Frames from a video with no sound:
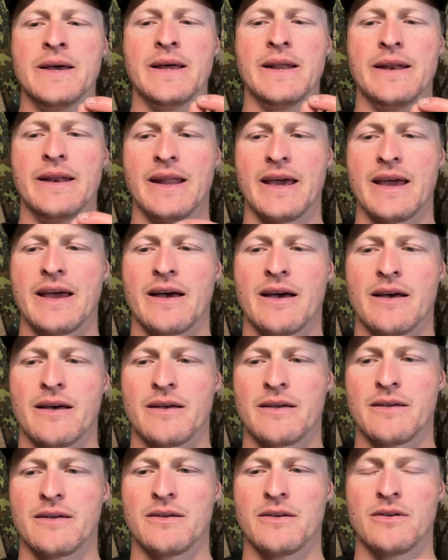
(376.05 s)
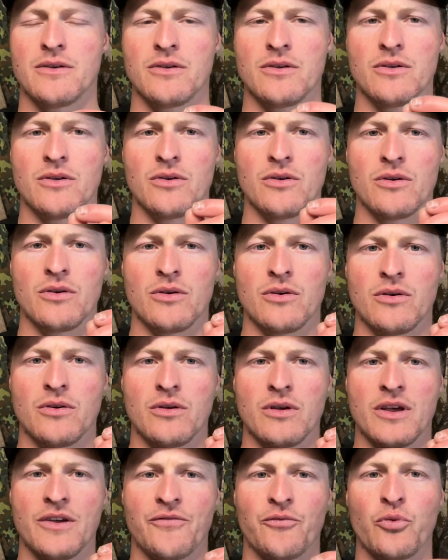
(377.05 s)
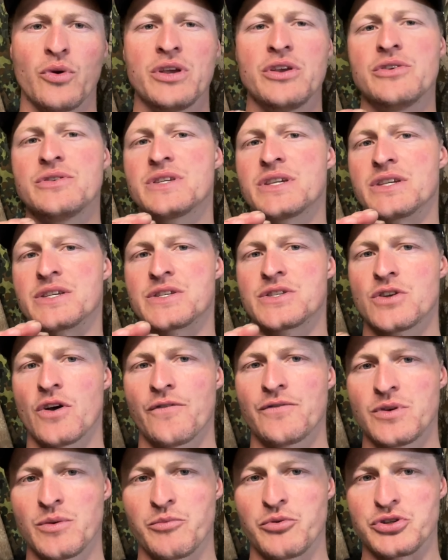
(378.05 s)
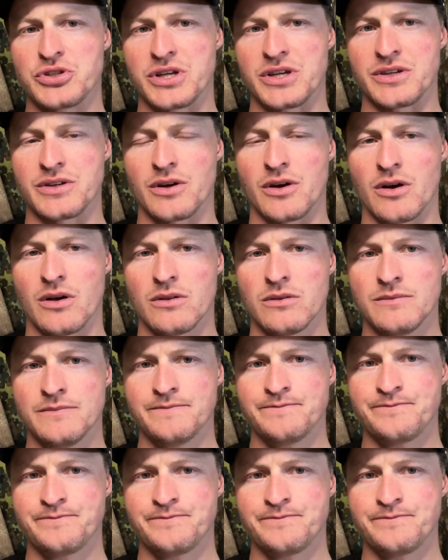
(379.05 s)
Now, if we're using a softer projectile,